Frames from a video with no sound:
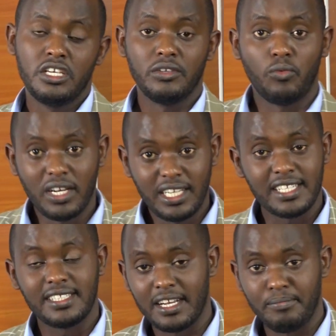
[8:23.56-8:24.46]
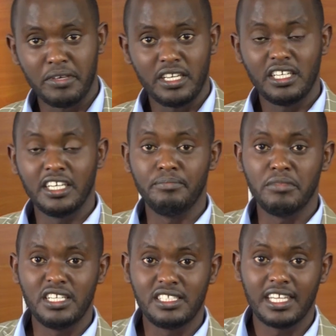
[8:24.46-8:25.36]
What does that mean? It
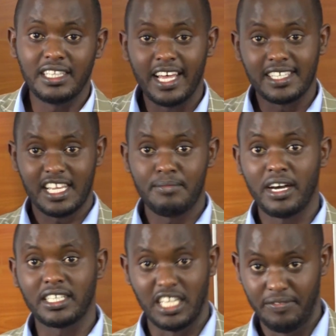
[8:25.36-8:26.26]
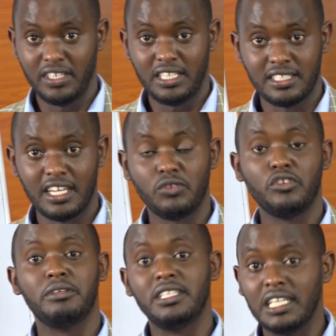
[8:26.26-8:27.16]
means that there are some activities that
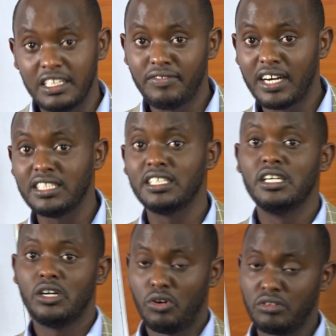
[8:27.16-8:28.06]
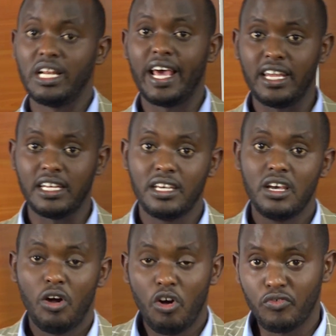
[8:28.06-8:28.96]
will be delivered online,
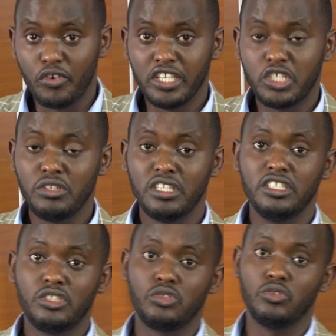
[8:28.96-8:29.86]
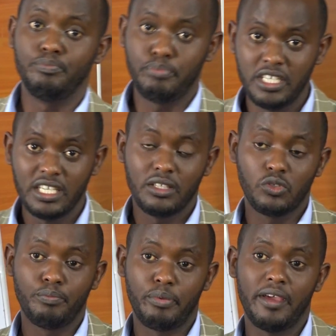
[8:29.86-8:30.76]
of which you need to
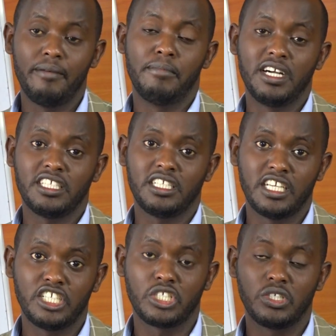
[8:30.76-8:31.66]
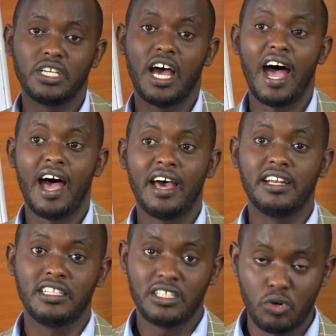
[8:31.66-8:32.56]
pay much attention
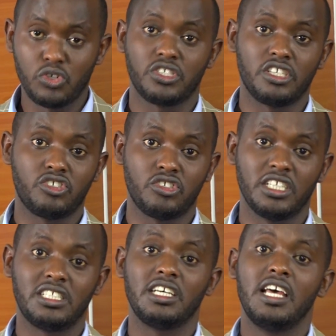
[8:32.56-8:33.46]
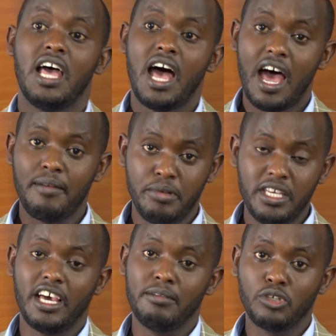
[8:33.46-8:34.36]
and concentrate and
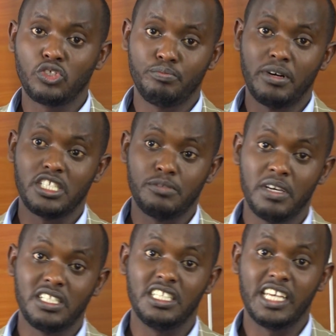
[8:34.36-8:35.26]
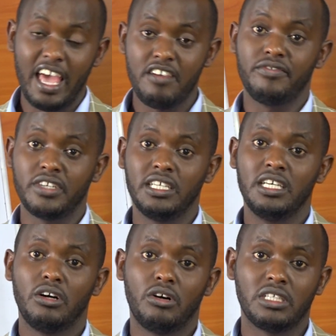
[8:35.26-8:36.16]
be able to participate in
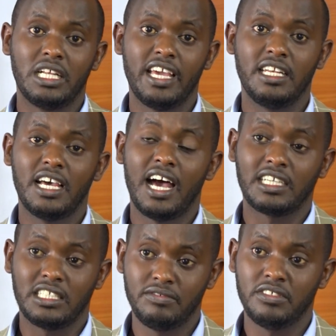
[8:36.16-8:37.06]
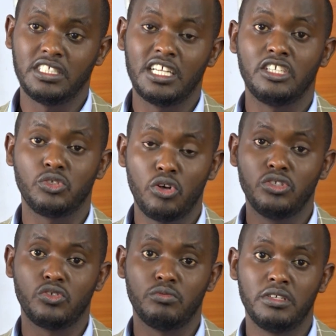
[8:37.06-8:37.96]
every online activity that is
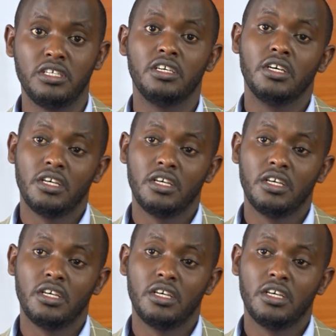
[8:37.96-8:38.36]
going to be